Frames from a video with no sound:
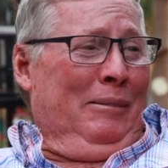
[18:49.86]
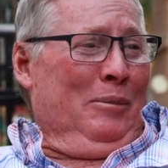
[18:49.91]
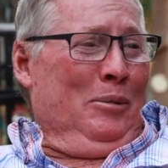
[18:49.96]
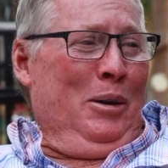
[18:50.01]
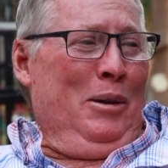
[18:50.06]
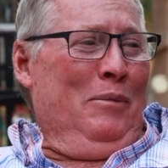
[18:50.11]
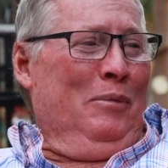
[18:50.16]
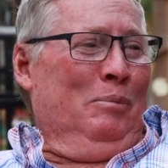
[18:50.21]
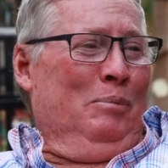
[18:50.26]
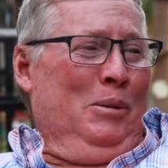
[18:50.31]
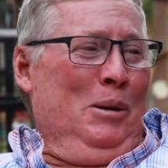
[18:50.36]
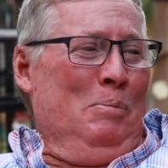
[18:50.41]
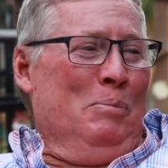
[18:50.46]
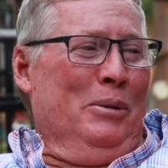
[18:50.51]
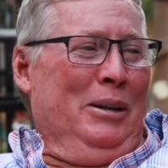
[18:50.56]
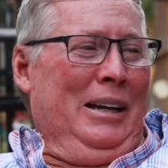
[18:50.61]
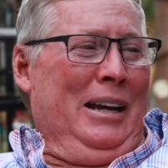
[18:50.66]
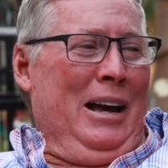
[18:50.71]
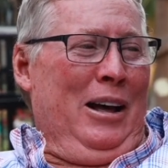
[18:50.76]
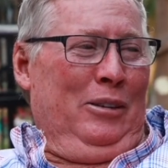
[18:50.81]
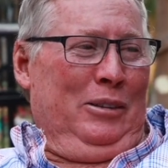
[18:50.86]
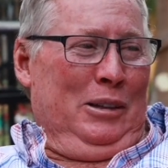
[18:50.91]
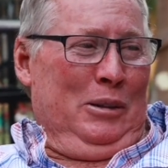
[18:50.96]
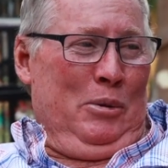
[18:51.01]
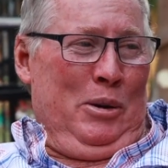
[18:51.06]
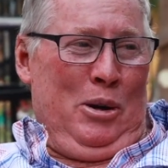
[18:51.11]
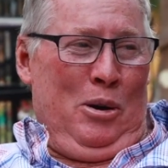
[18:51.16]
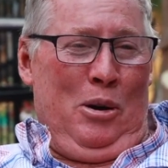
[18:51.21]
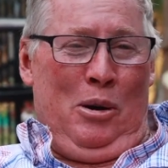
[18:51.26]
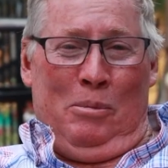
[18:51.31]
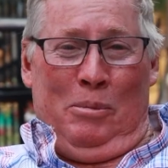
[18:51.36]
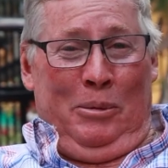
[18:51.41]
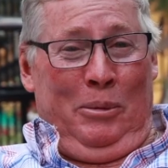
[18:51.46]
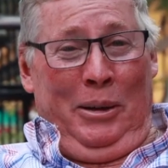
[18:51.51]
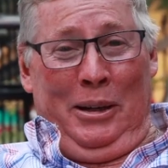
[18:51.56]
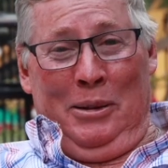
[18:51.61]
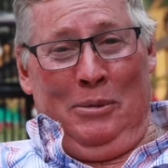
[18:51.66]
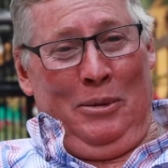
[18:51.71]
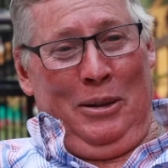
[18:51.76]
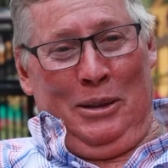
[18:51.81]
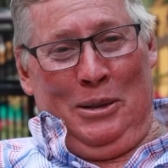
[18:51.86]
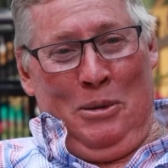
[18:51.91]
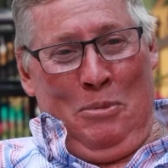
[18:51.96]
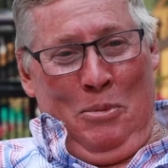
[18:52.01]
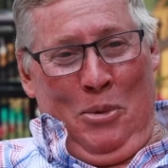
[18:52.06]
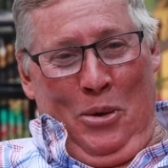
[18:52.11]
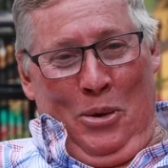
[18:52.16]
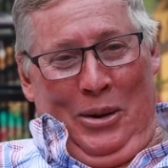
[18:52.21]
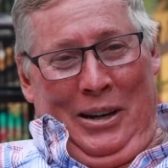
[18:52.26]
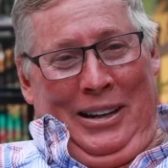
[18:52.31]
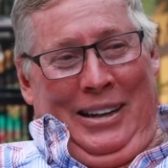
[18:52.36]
we we're pretty healthy. We're old, but we didn't want no more